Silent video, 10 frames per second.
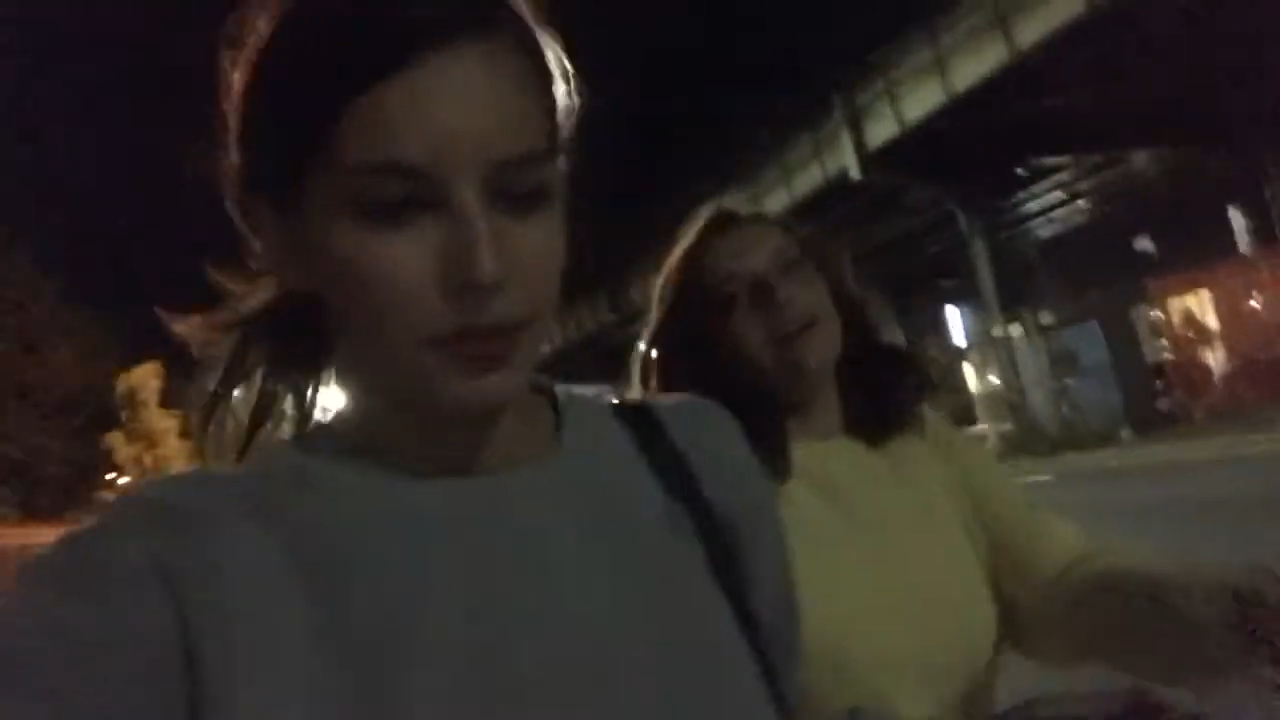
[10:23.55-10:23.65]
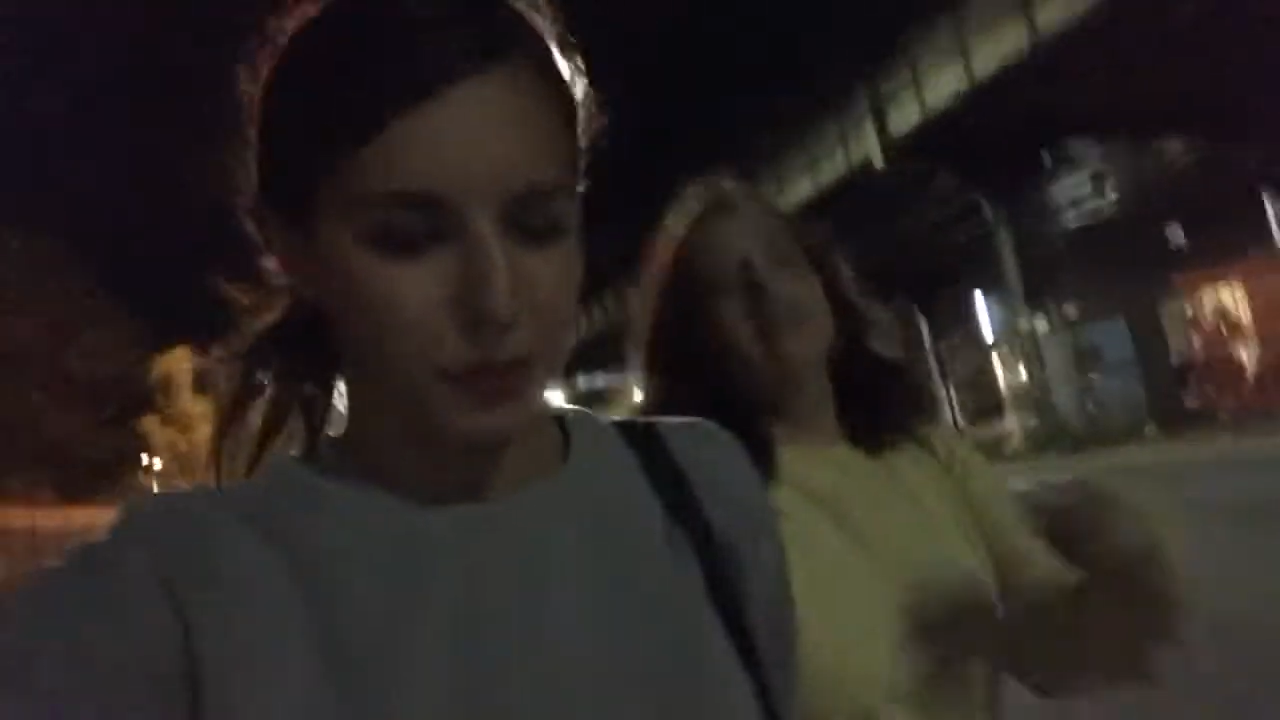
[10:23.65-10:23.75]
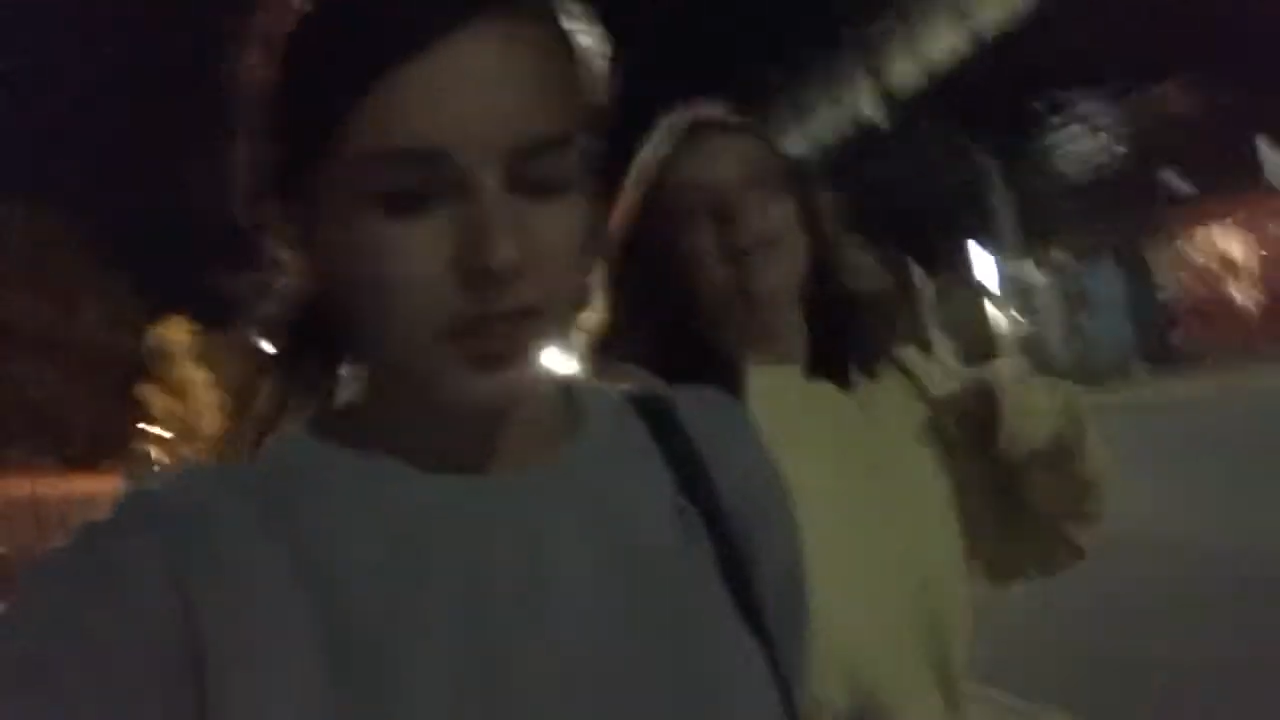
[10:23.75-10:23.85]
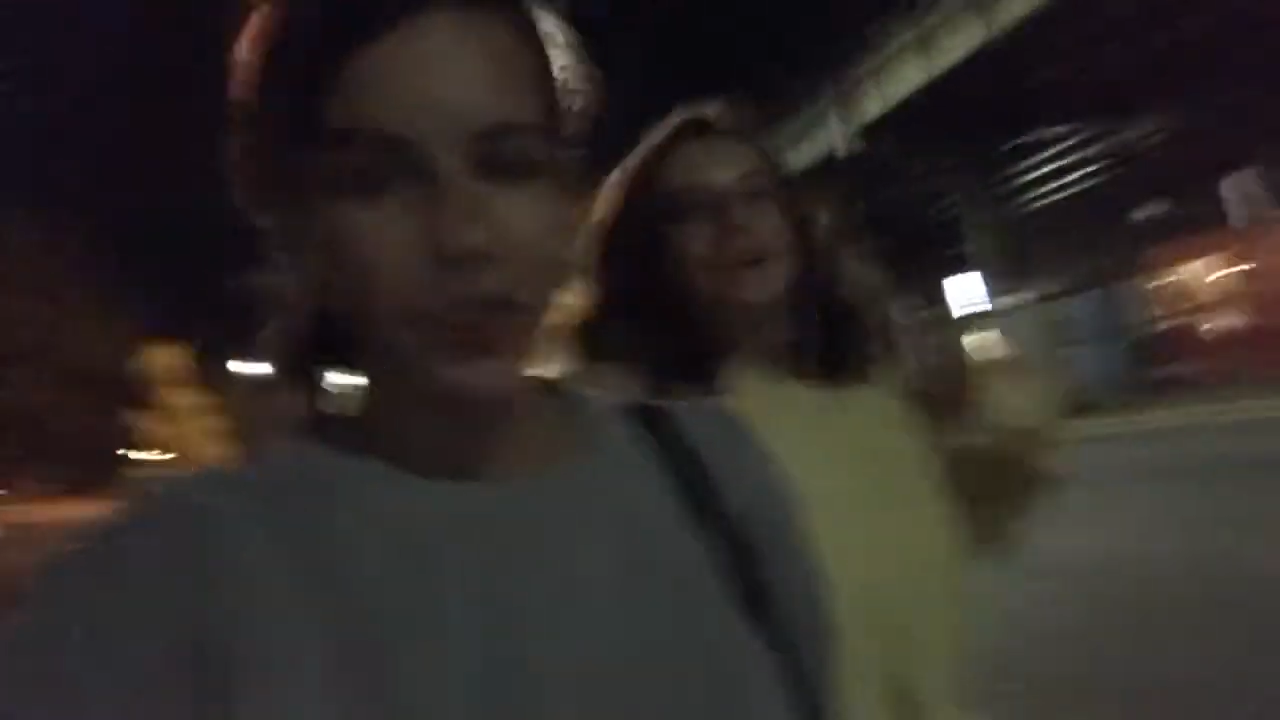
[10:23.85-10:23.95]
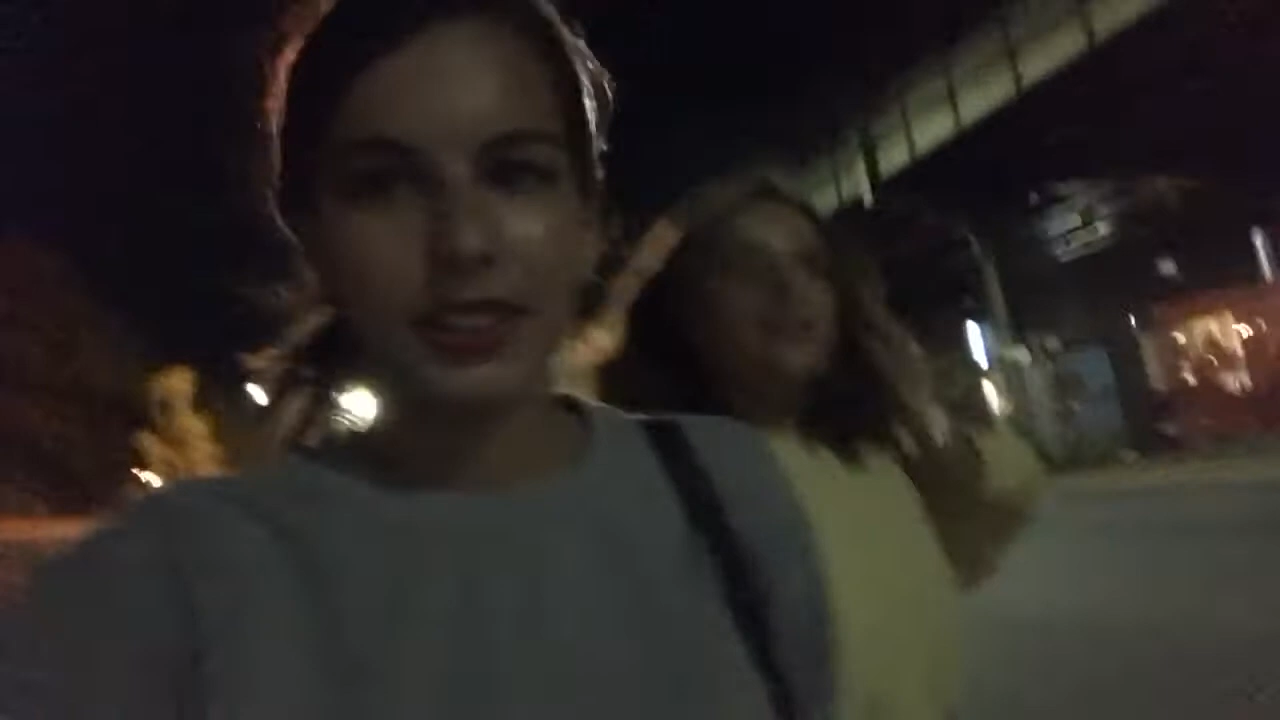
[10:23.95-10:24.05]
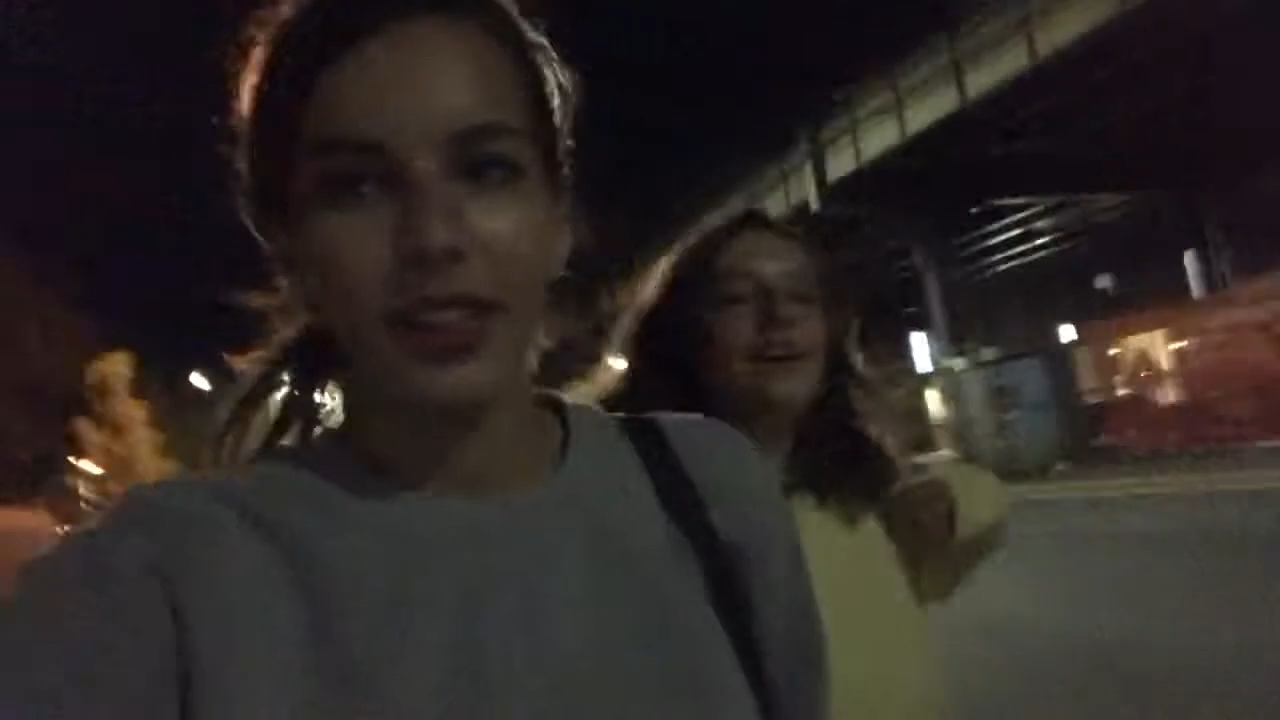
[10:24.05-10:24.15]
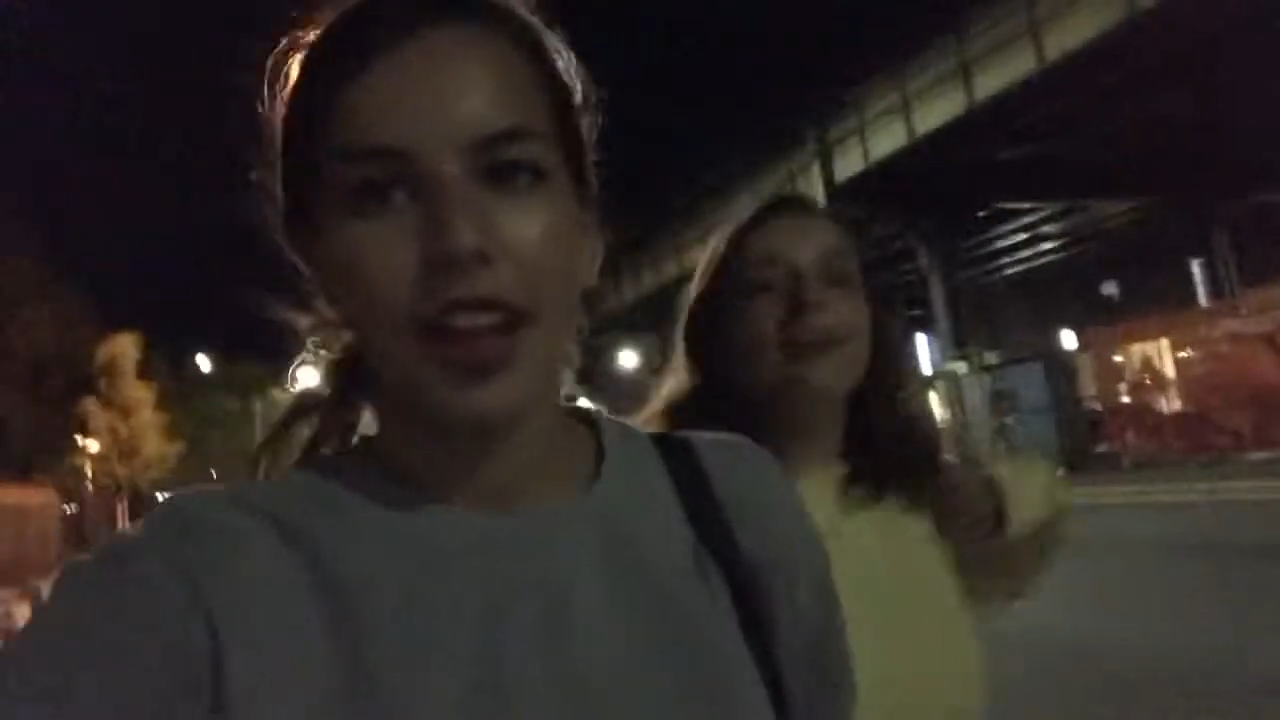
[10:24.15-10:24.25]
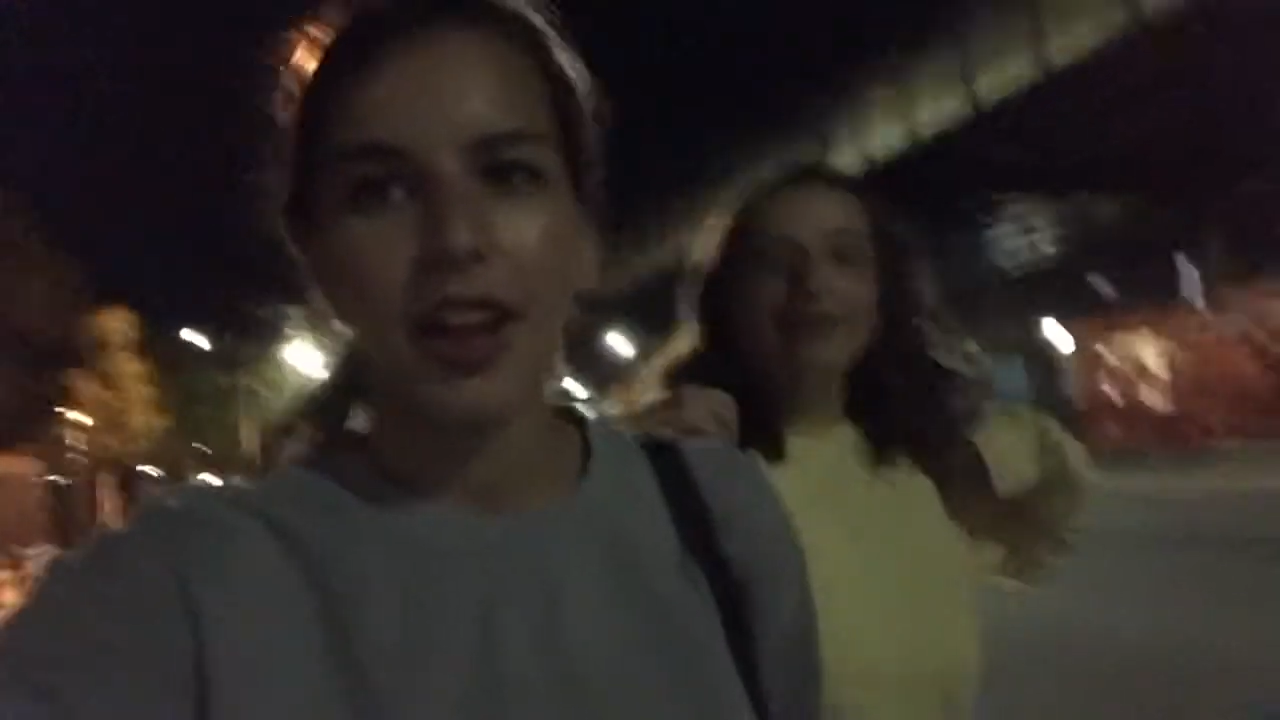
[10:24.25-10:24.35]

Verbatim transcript: But yeah,